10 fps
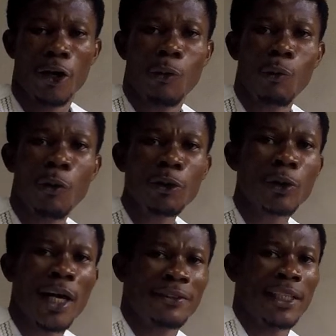We want to
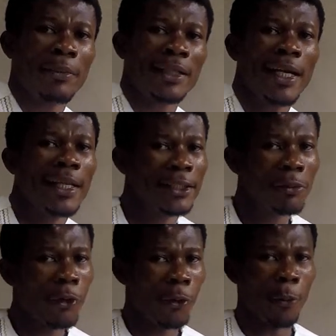have something a little
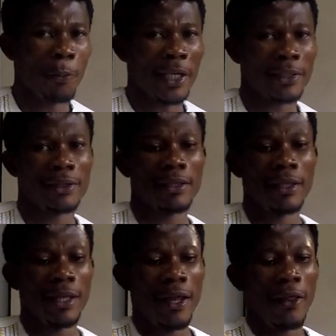more complex.
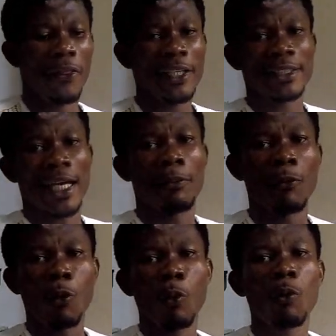This time,
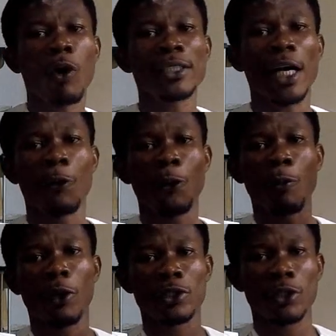we want our
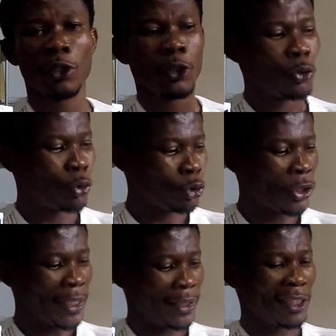robot to
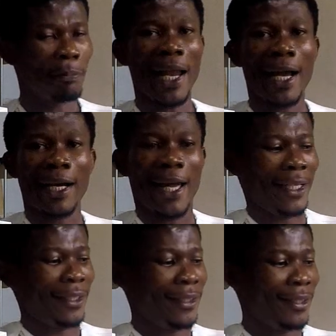trace this black line
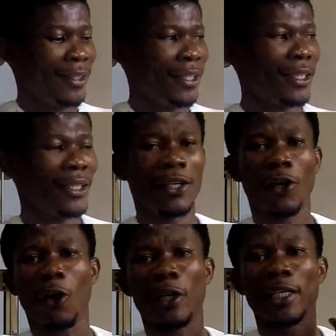
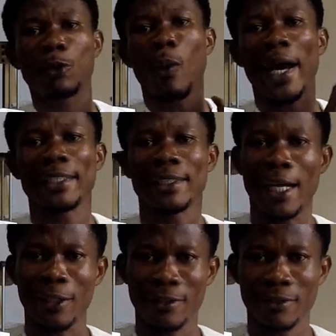on this white
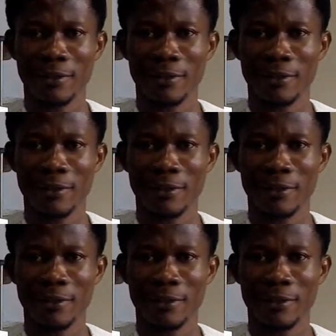tile.